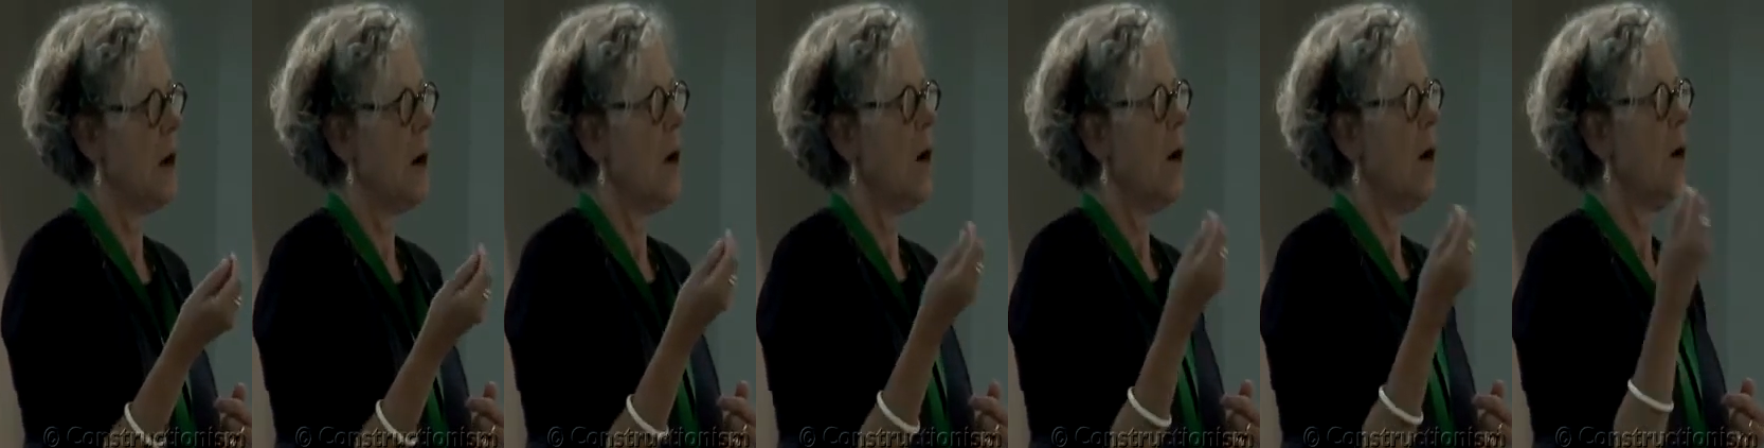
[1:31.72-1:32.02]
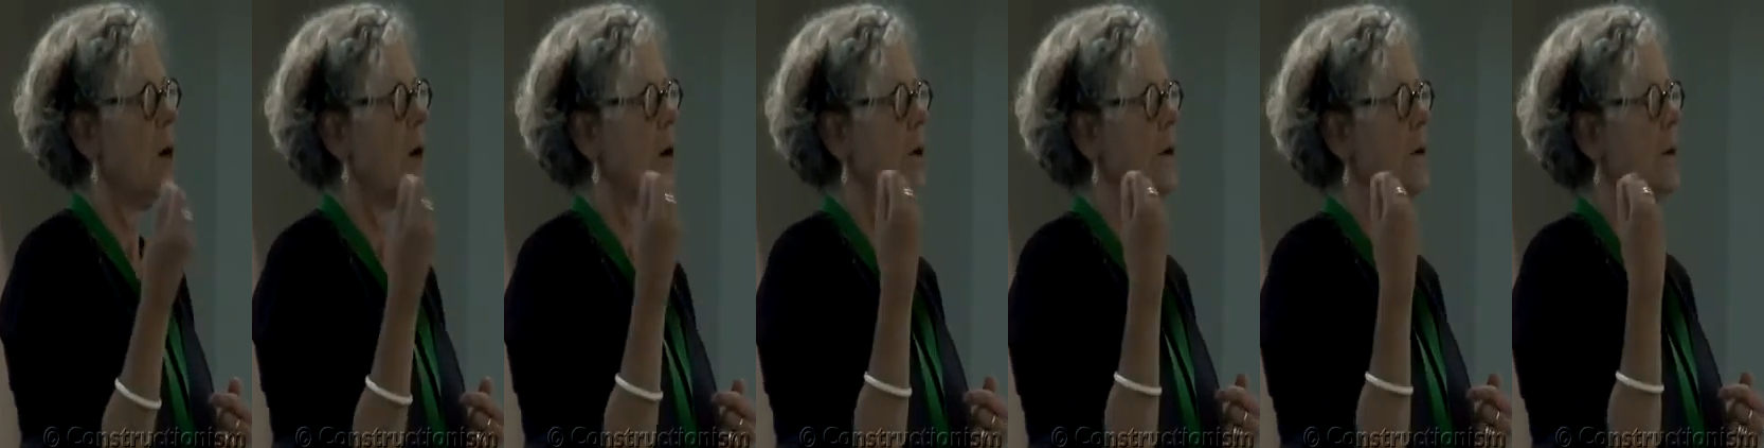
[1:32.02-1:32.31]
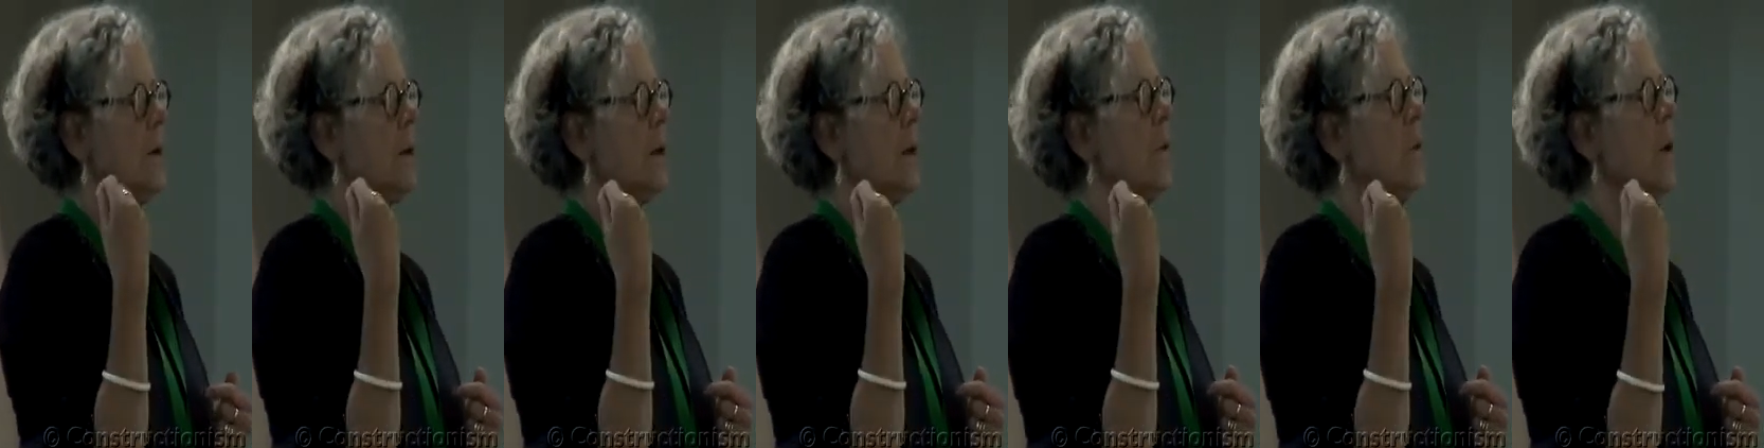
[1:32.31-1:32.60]

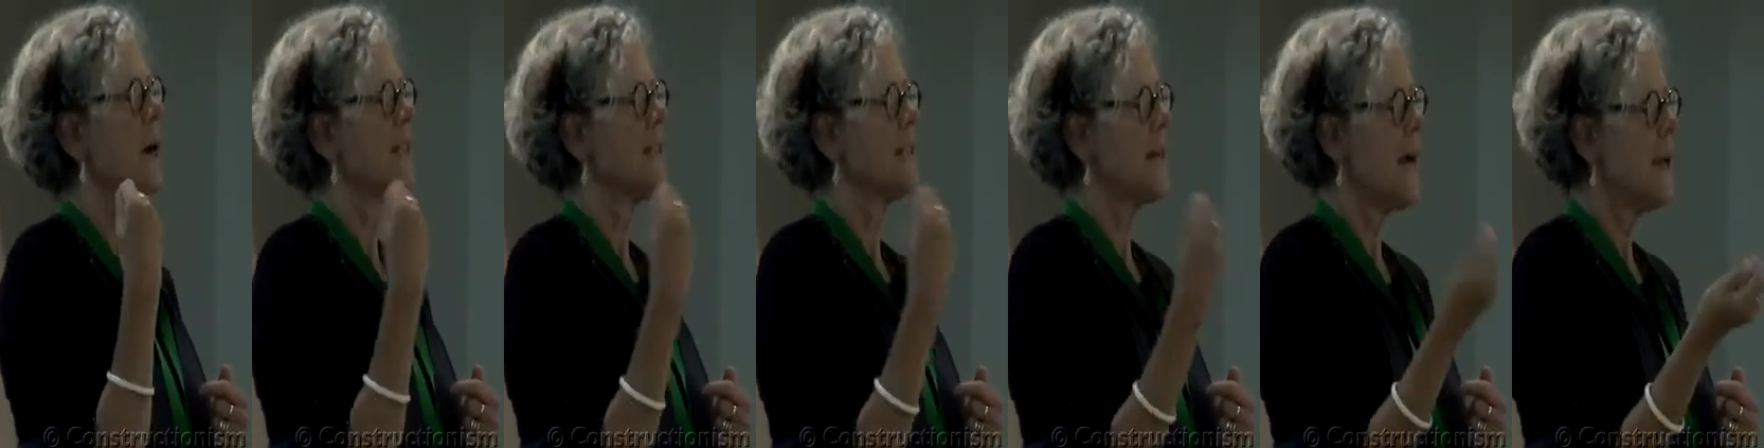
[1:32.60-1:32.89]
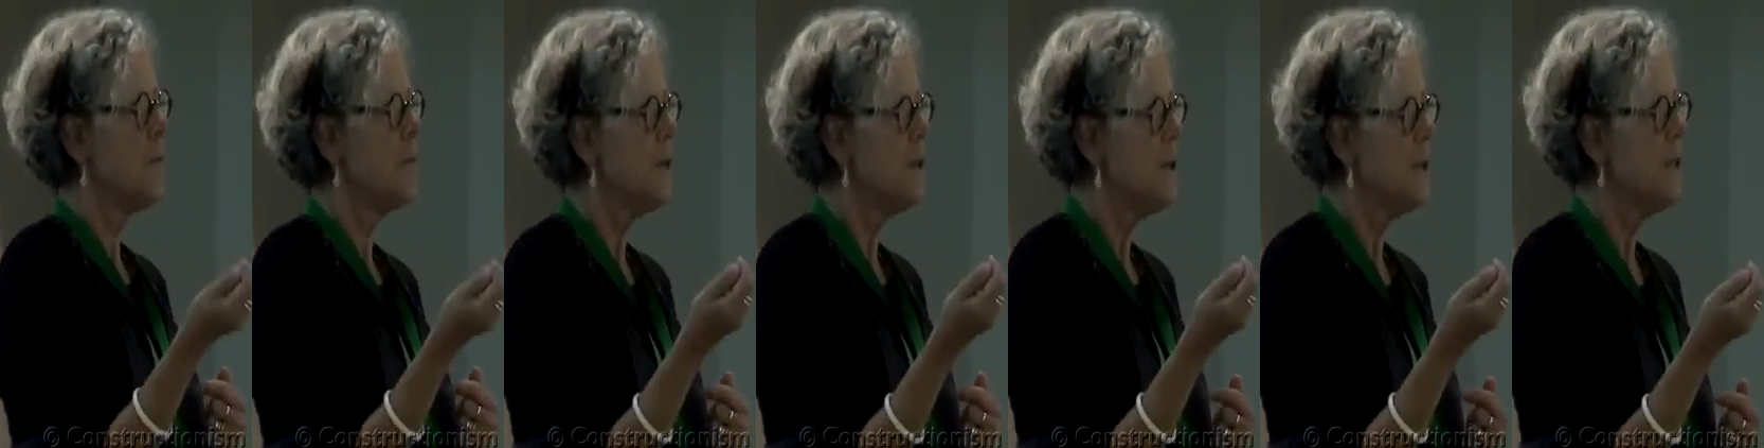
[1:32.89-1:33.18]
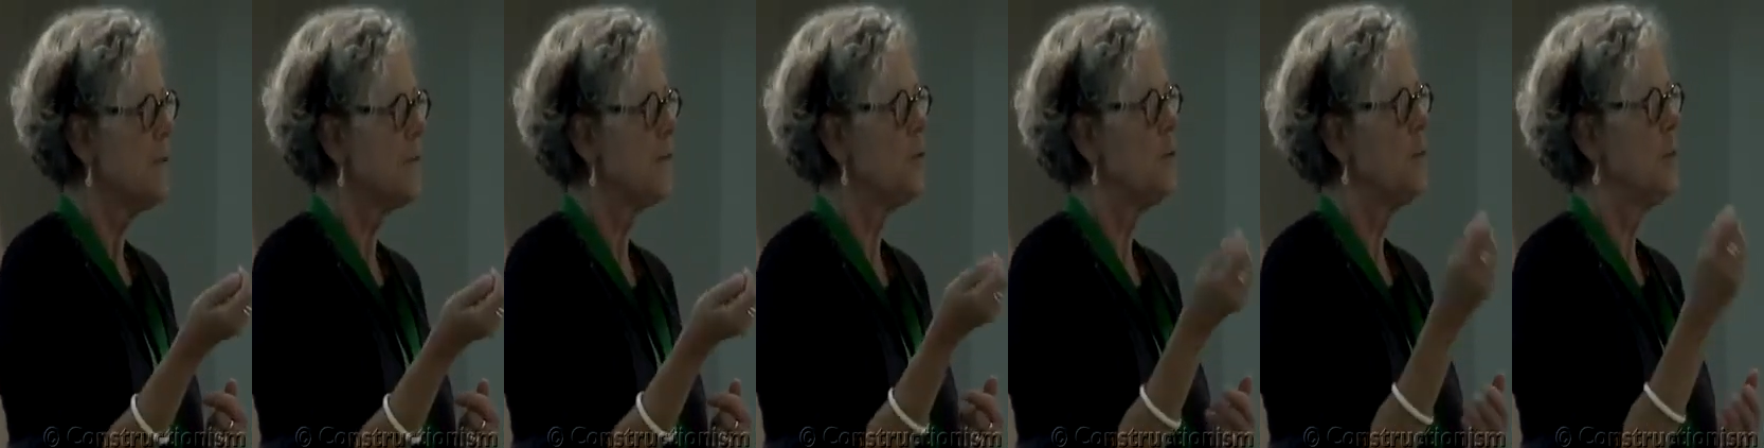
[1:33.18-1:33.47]
on what I
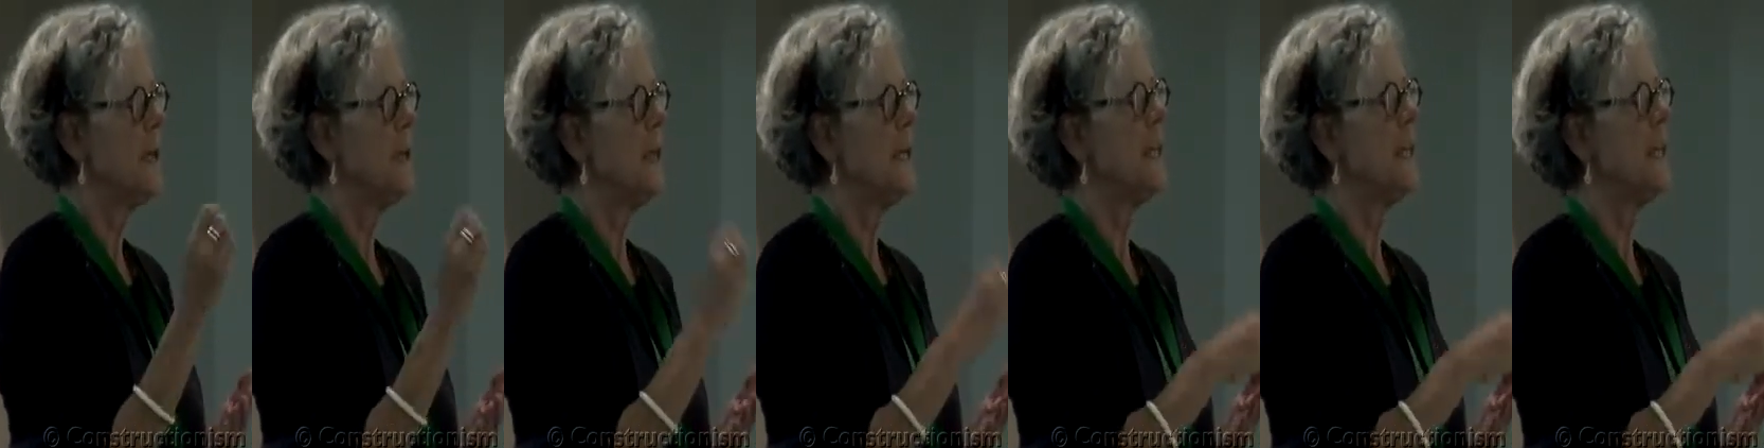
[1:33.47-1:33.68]
believe to be